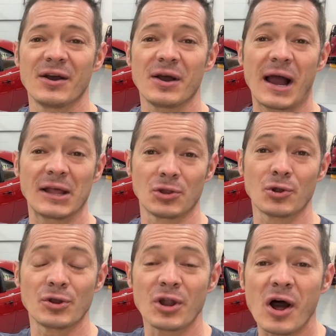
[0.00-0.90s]
I
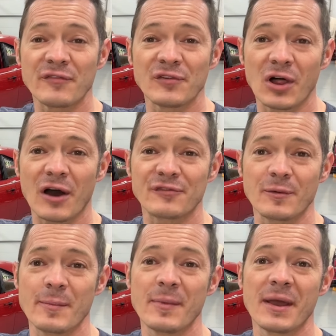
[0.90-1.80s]
learned an awful lot
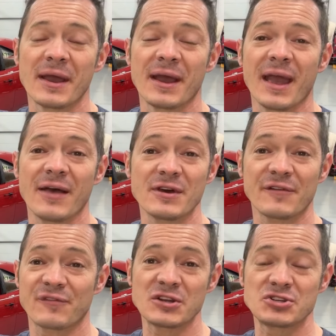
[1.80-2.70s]
from him. And
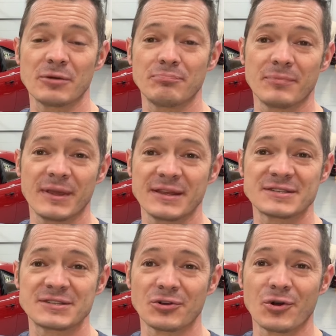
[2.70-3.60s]
that friendship
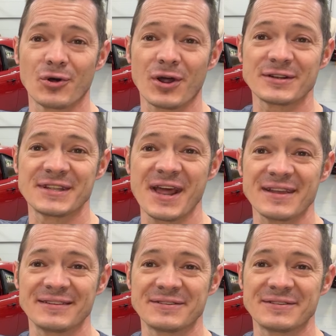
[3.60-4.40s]
is still going on today.